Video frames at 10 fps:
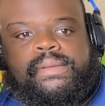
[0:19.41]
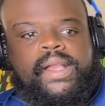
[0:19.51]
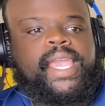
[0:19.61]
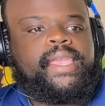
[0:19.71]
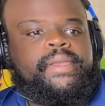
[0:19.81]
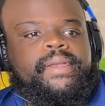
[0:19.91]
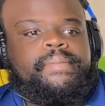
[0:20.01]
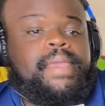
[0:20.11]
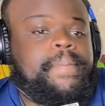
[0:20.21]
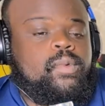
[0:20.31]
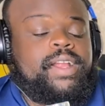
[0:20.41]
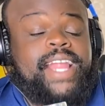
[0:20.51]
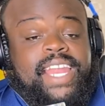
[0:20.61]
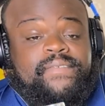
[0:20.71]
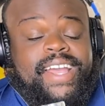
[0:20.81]
Okay, people work
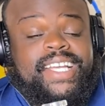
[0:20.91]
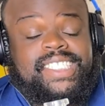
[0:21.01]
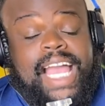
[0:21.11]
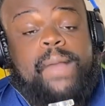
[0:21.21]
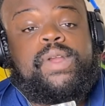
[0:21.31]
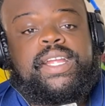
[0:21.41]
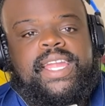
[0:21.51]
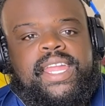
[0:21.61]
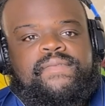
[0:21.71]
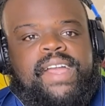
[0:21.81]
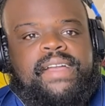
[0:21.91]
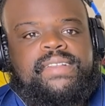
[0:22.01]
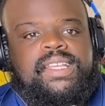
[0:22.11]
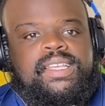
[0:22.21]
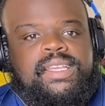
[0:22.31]
nine to fives. I work a nine to five.
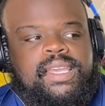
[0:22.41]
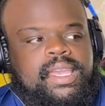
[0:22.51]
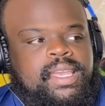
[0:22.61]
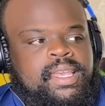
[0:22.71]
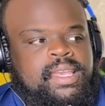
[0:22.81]
Okay,